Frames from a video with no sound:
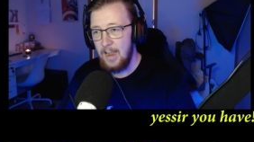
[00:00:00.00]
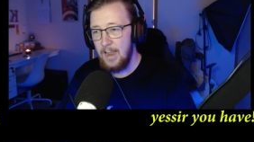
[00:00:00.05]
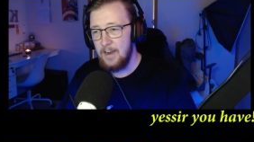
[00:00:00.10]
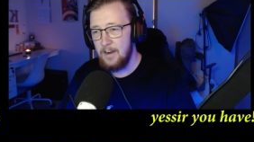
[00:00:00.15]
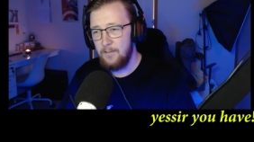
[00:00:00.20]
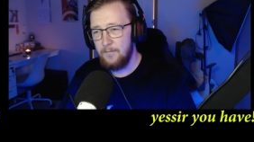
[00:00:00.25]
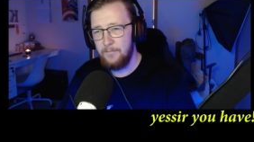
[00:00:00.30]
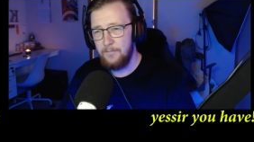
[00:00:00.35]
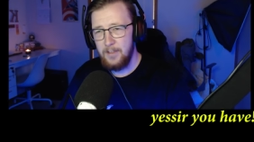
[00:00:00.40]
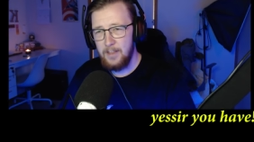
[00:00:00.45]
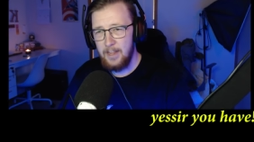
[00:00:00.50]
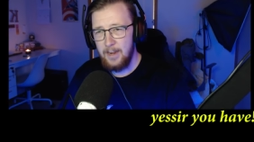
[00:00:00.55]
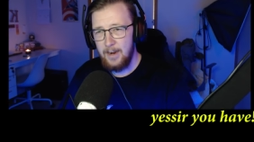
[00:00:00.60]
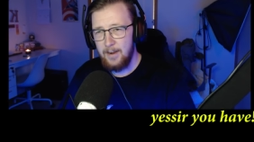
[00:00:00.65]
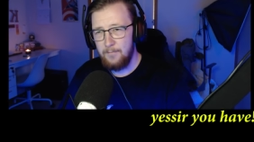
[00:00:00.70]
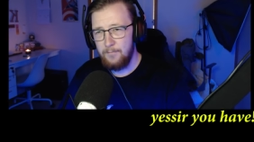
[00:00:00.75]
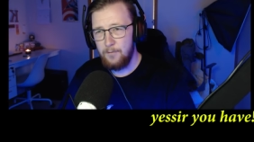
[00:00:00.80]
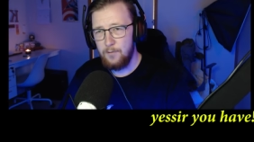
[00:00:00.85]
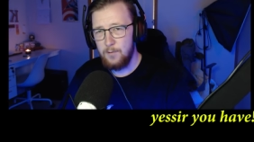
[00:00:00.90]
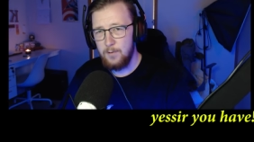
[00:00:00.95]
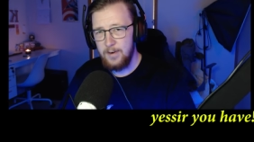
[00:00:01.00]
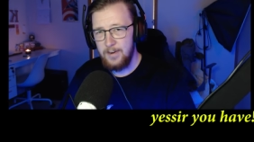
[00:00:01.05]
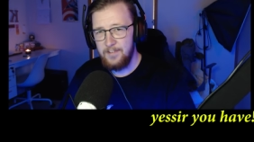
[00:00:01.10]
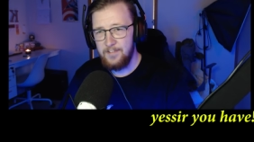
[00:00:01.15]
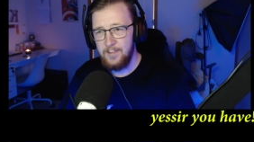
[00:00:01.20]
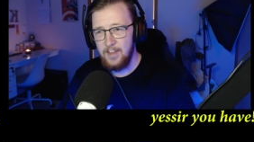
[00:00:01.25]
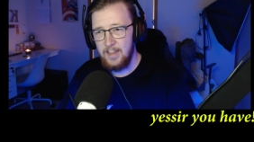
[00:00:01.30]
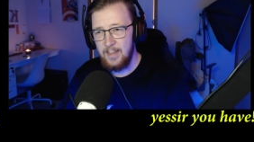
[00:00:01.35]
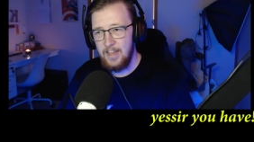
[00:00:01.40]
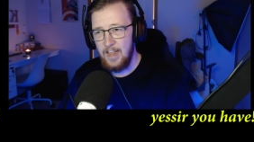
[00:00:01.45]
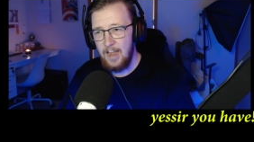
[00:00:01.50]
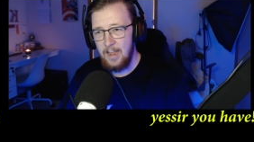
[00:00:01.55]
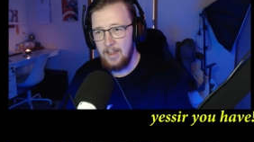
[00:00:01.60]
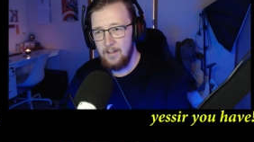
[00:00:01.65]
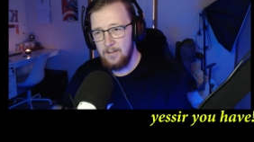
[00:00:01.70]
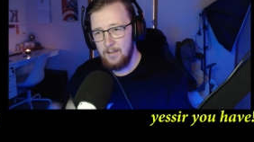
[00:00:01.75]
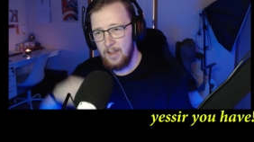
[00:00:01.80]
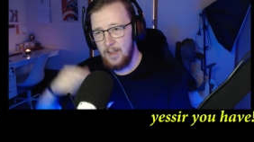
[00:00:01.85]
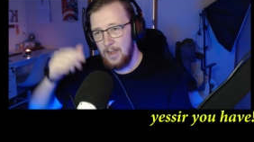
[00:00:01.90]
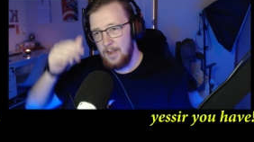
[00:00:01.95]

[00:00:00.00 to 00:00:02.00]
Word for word: And I feel like I've already said that.